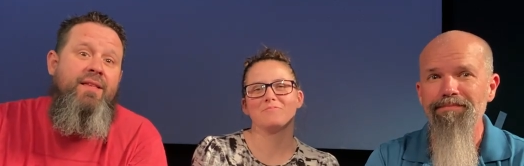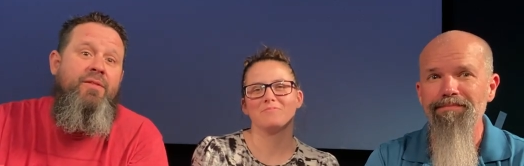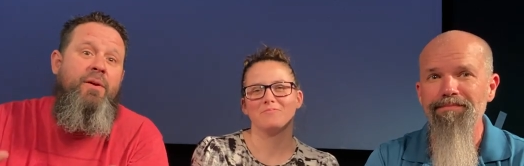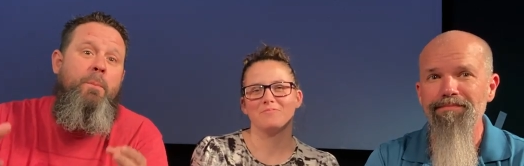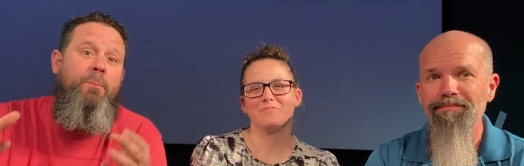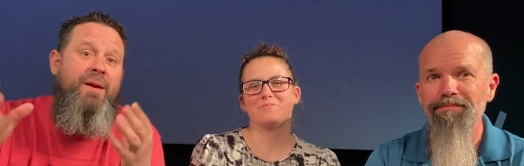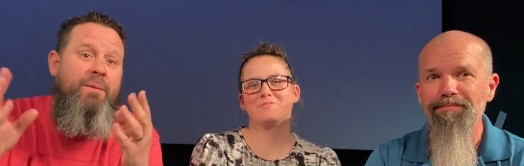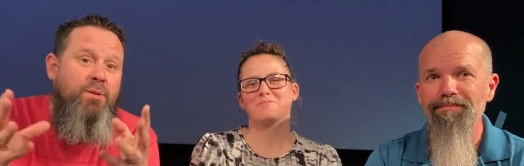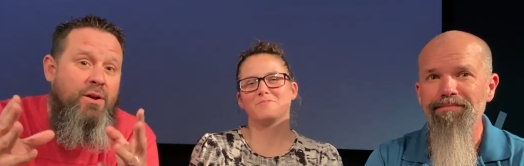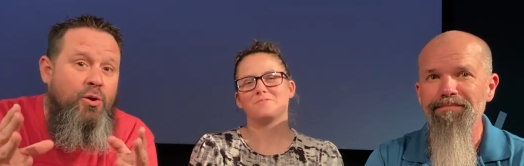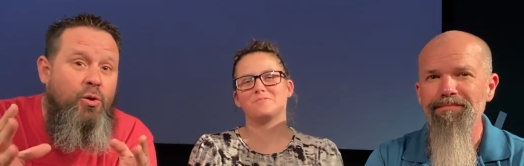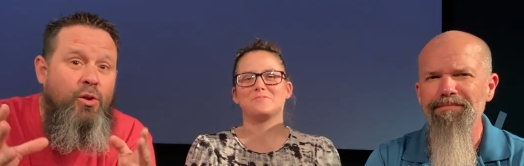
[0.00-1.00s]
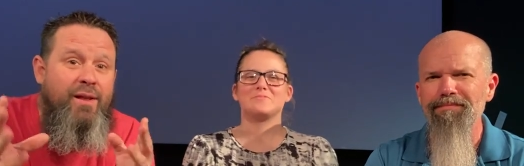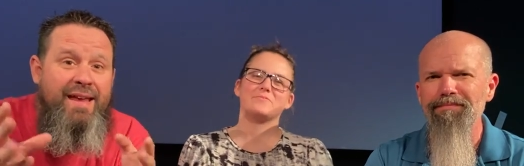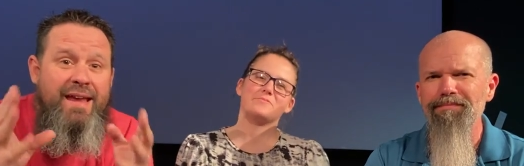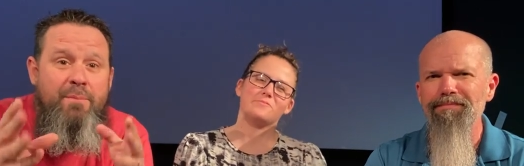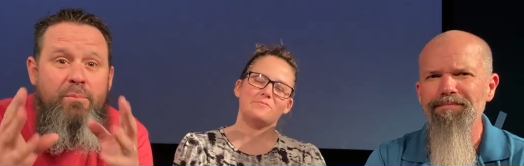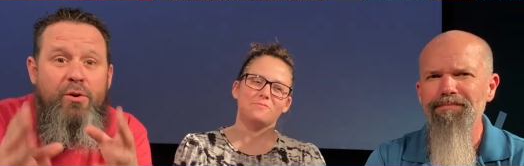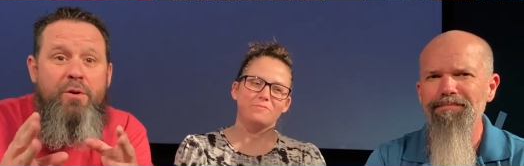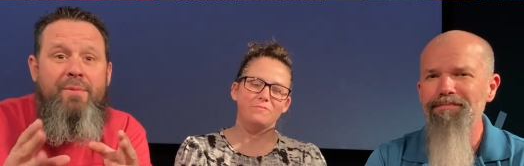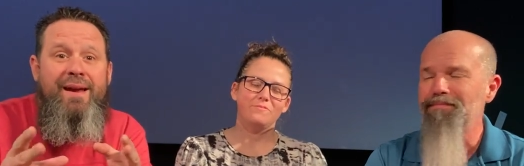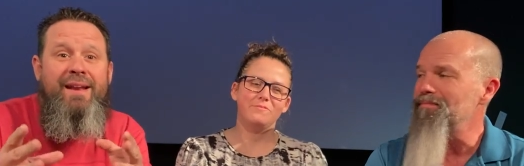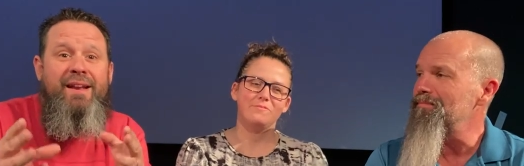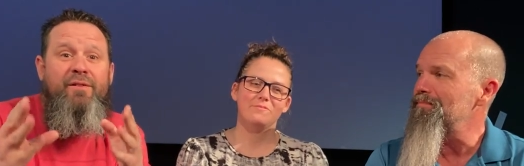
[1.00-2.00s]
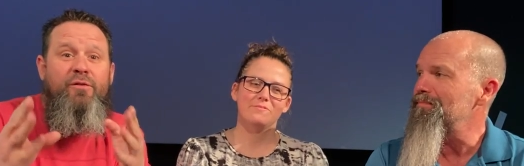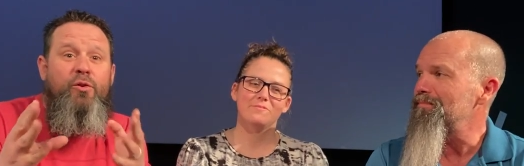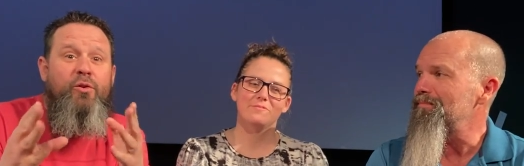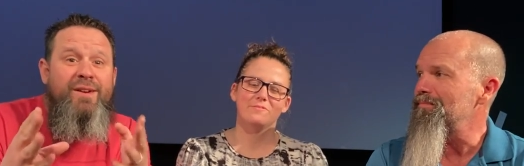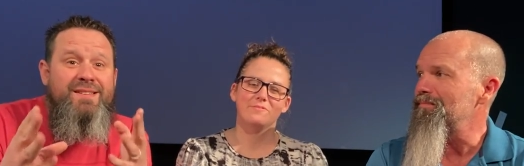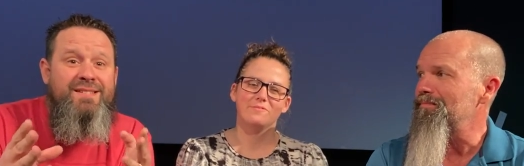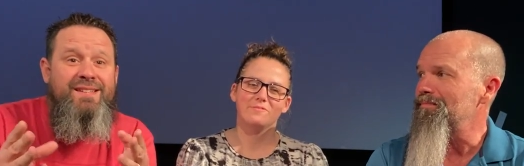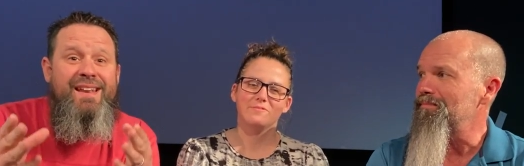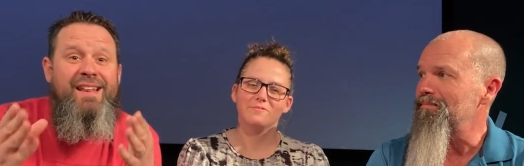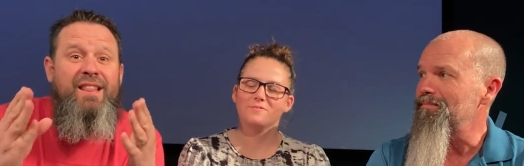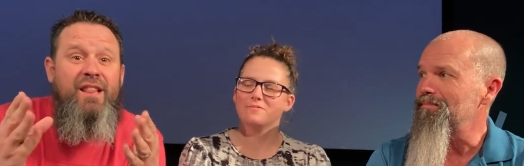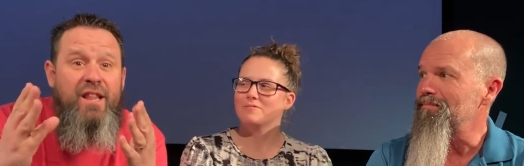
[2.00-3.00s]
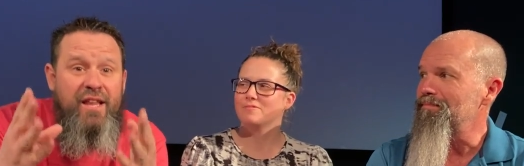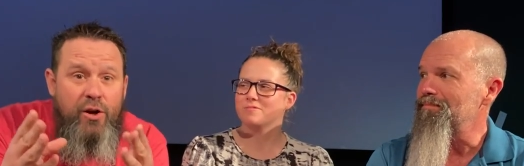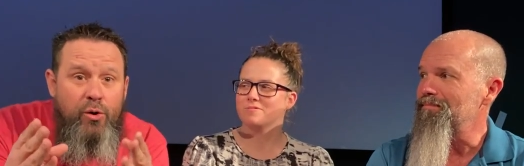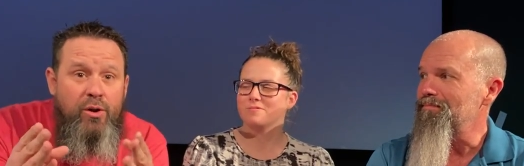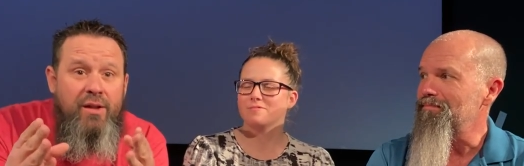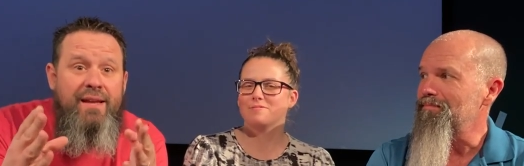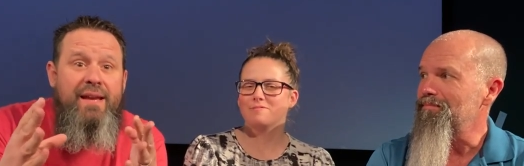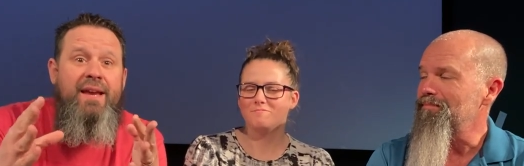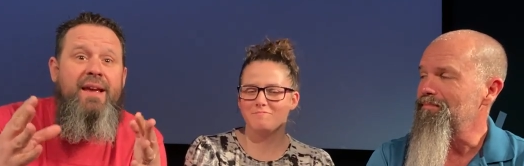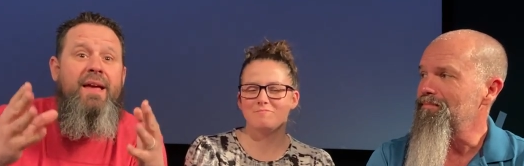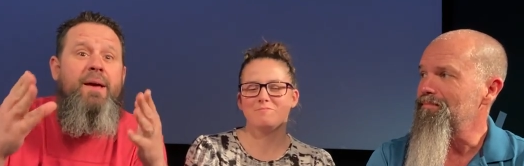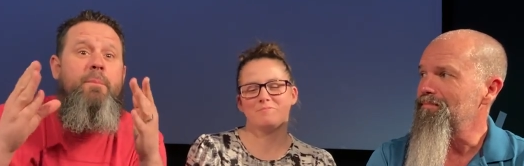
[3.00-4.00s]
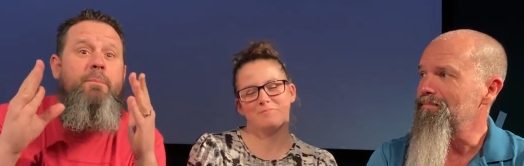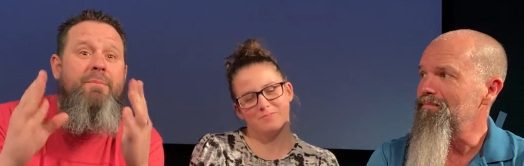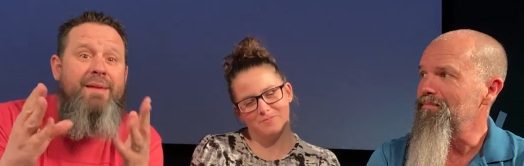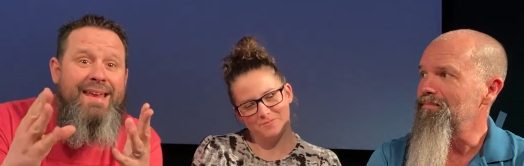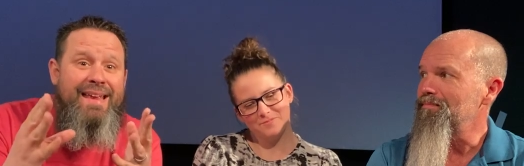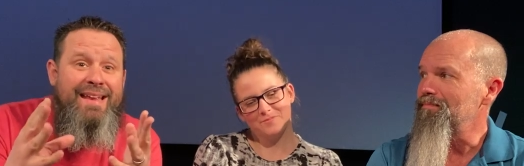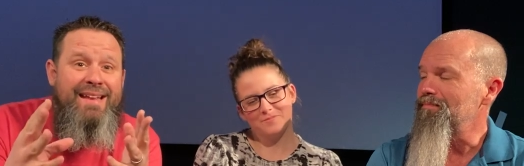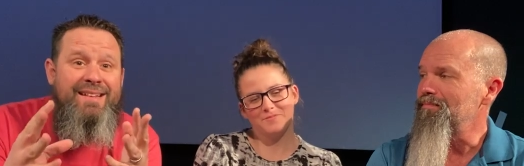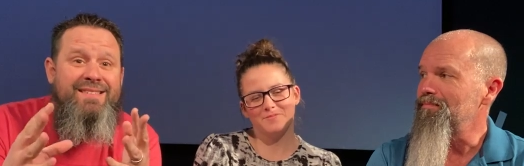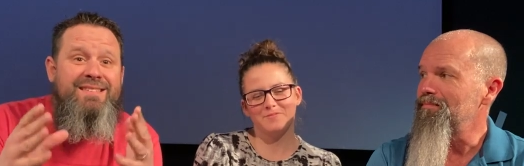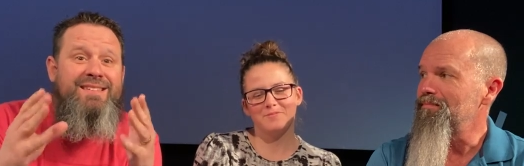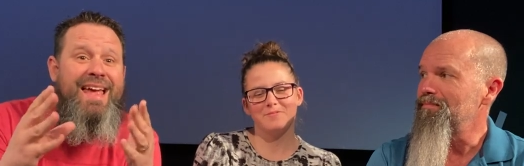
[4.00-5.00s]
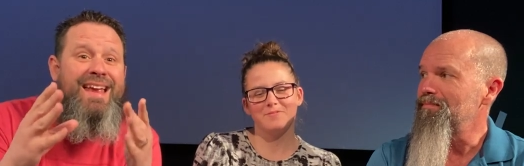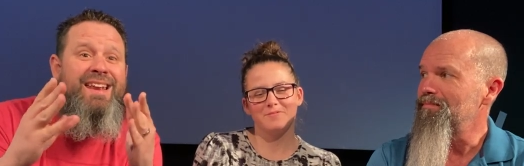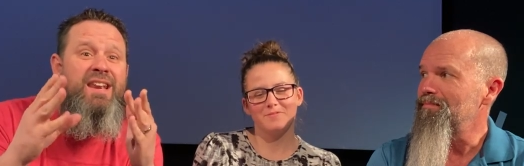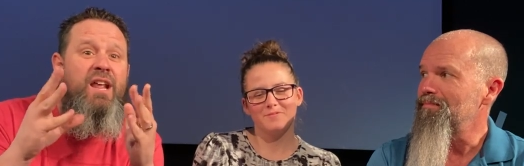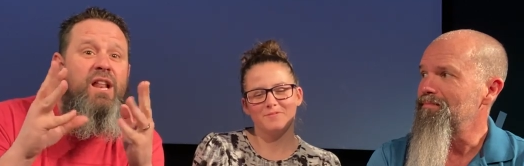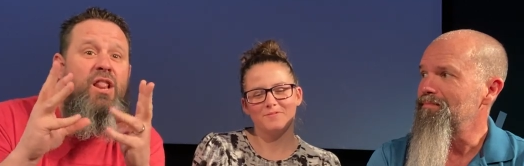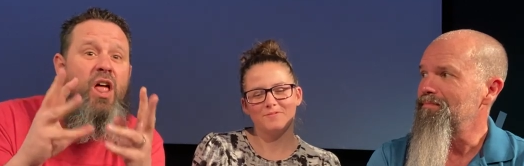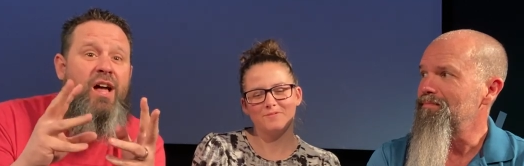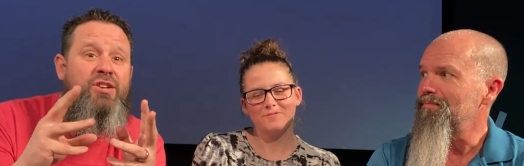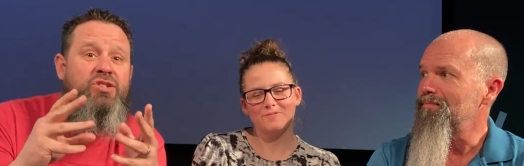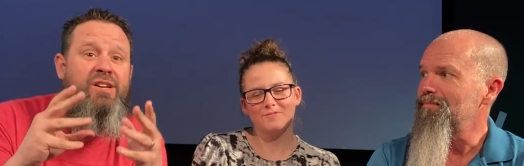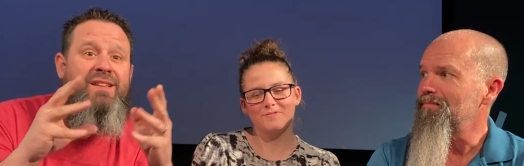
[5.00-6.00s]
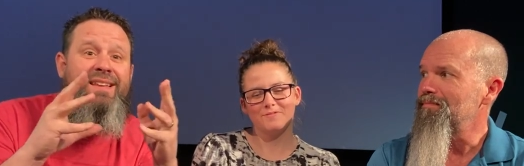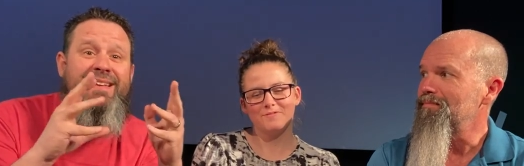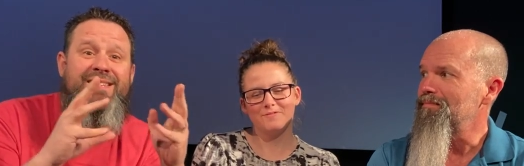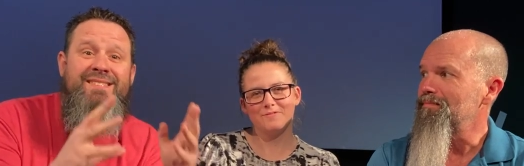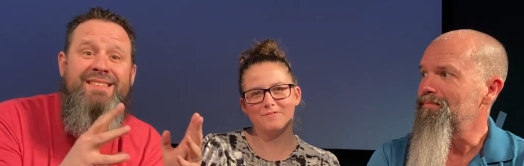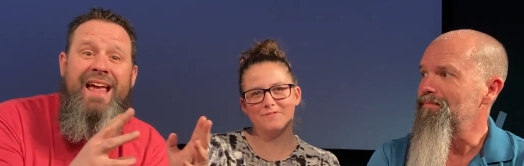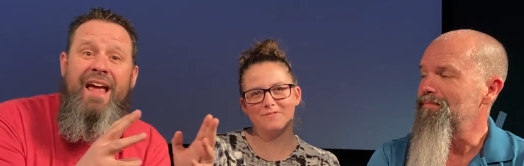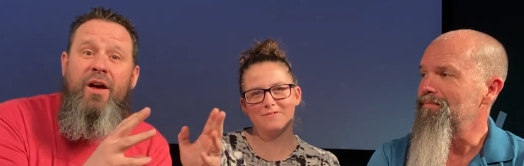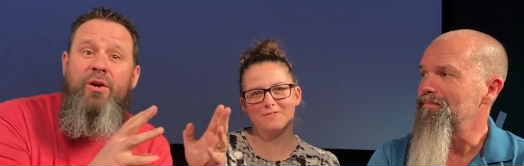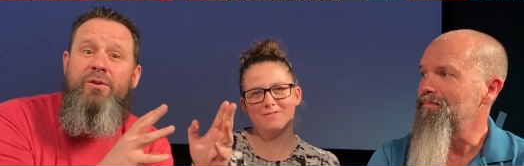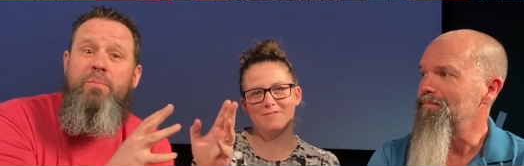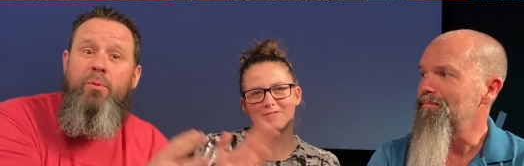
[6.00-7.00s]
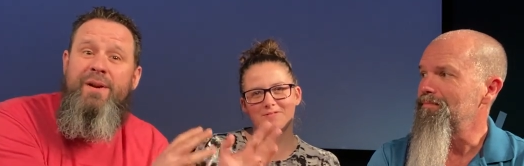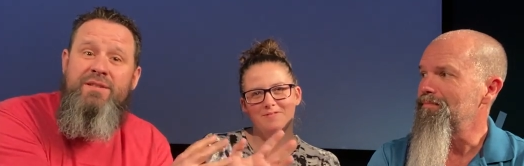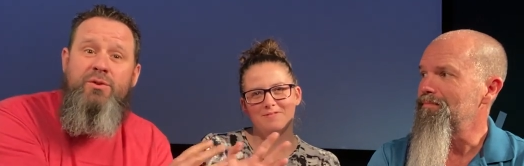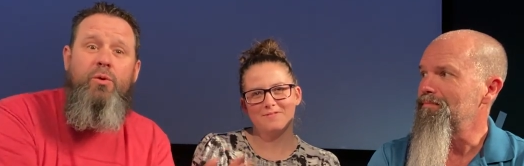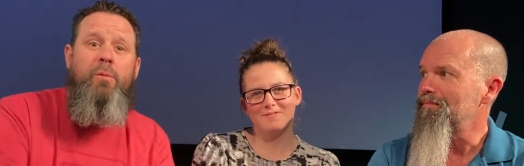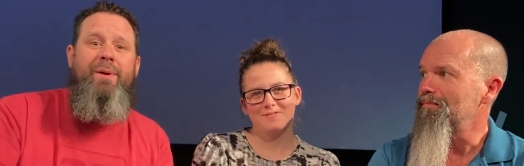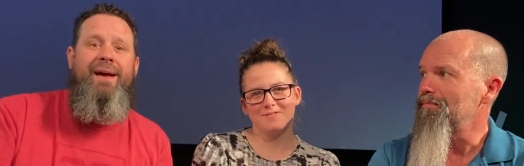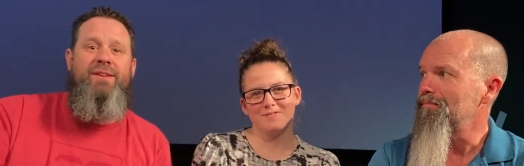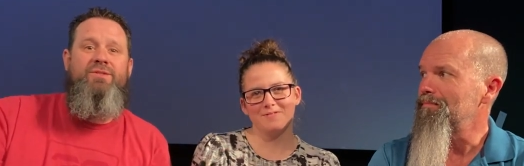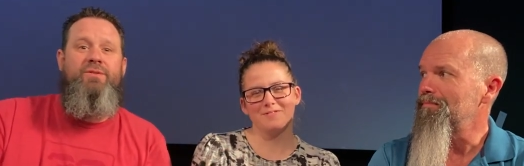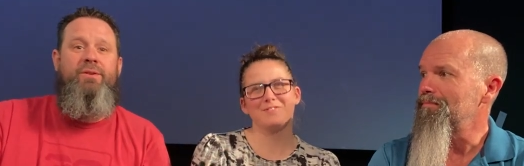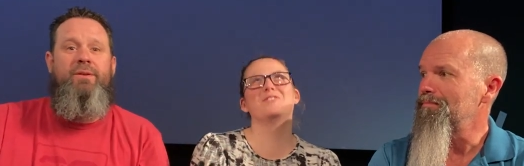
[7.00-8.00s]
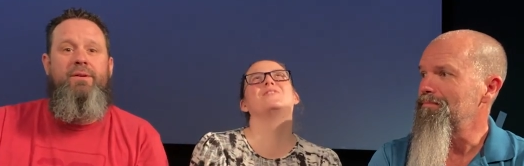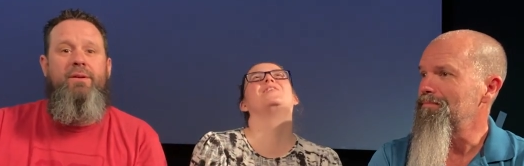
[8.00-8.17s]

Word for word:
Speaker 1: the biblical Hebrew meaning of Kristen literally means technologically sound preschool pastor.